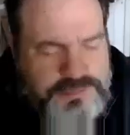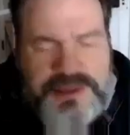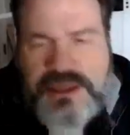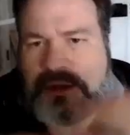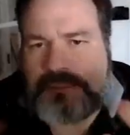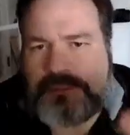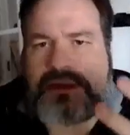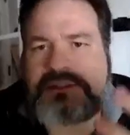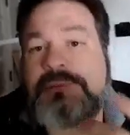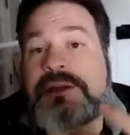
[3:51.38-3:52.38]
me
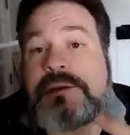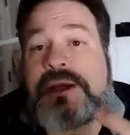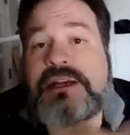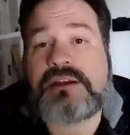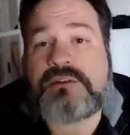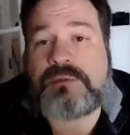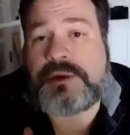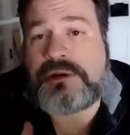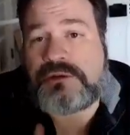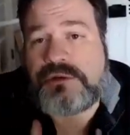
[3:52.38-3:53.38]
about an
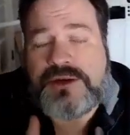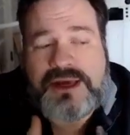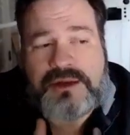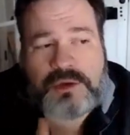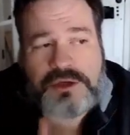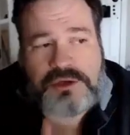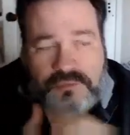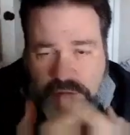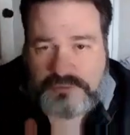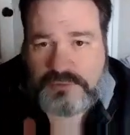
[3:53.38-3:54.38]
experience you had where
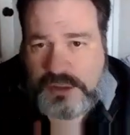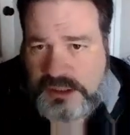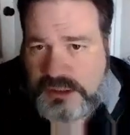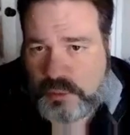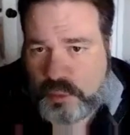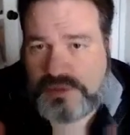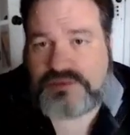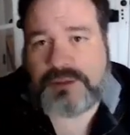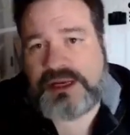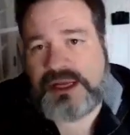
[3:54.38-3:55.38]
you've worked with
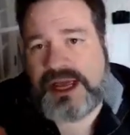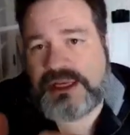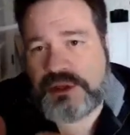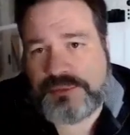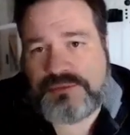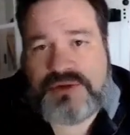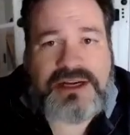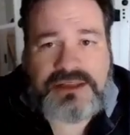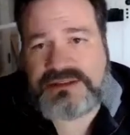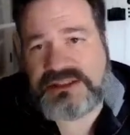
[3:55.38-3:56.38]
somebody and you
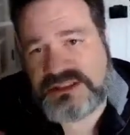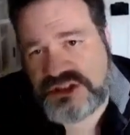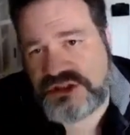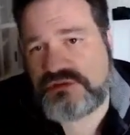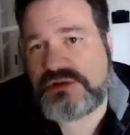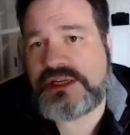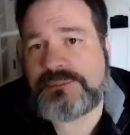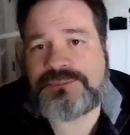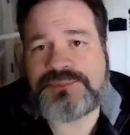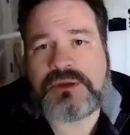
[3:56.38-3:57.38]
provided this
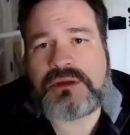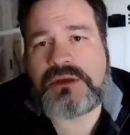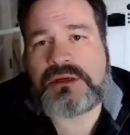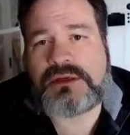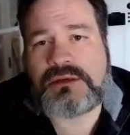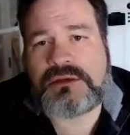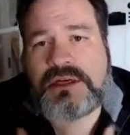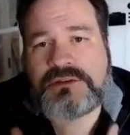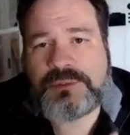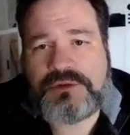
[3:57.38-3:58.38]
extreme
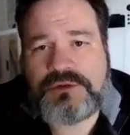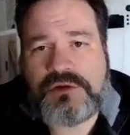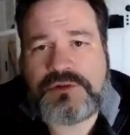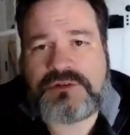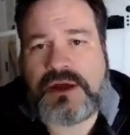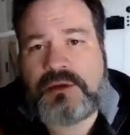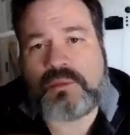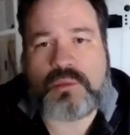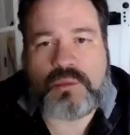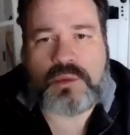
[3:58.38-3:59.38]
customer service,
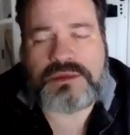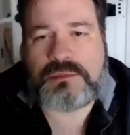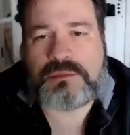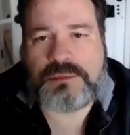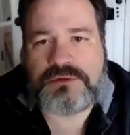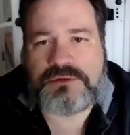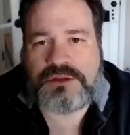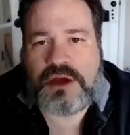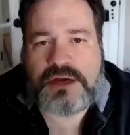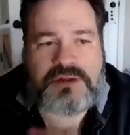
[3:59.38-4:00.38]
and what the person
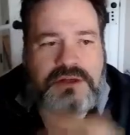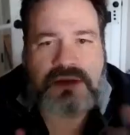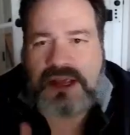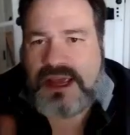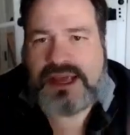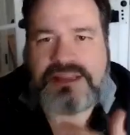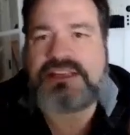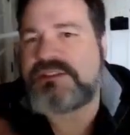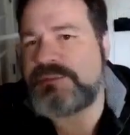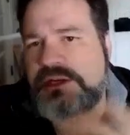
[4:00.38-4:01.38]
thought of it, and the
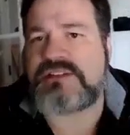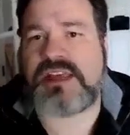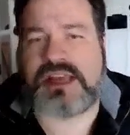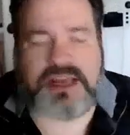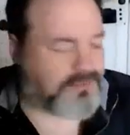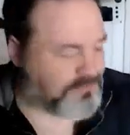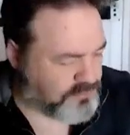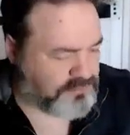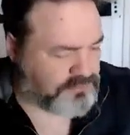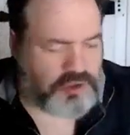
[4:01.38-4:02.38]
experience they had.
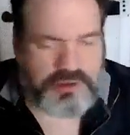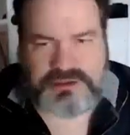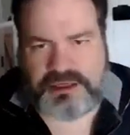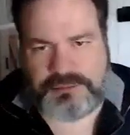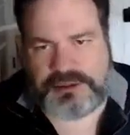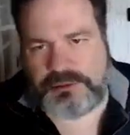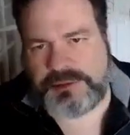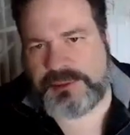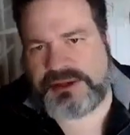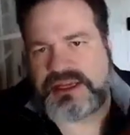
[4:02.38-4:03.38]
Go ahead, tell me a little
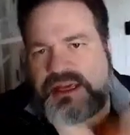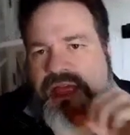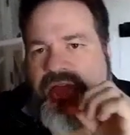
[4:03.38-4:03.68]
bit about that.